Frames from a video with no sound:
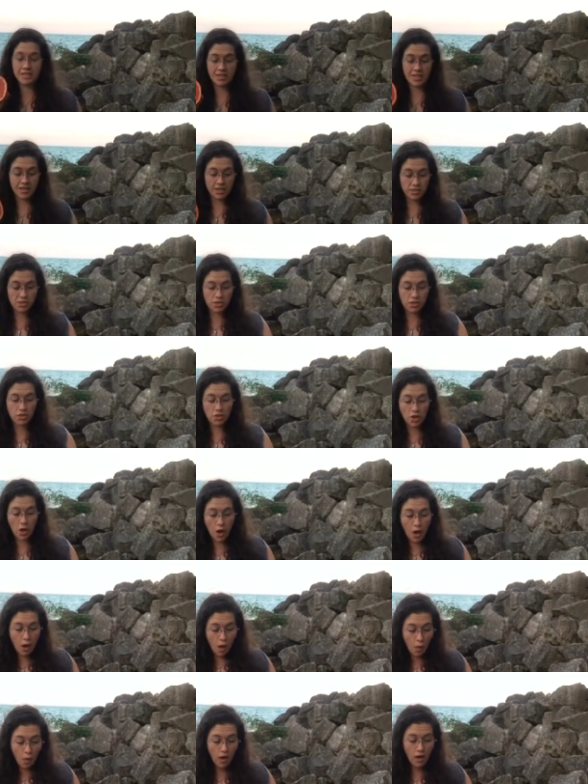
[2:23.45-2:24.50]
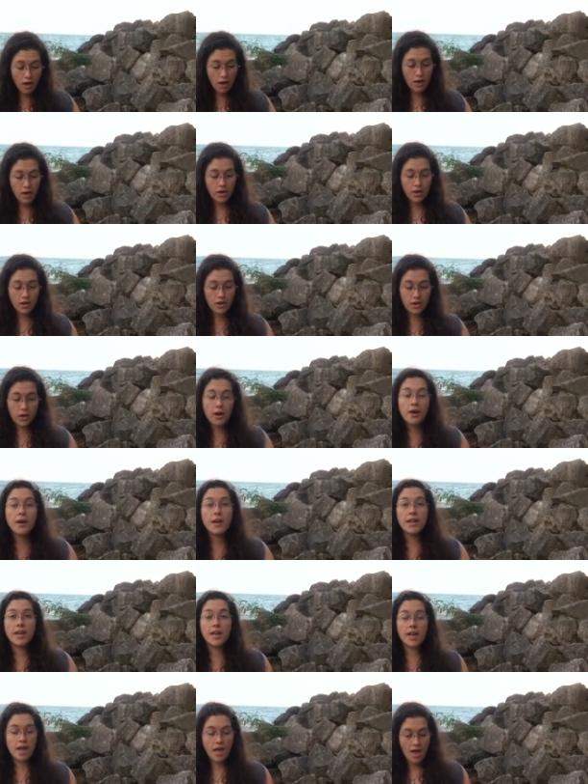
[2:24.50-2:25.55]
It is so good.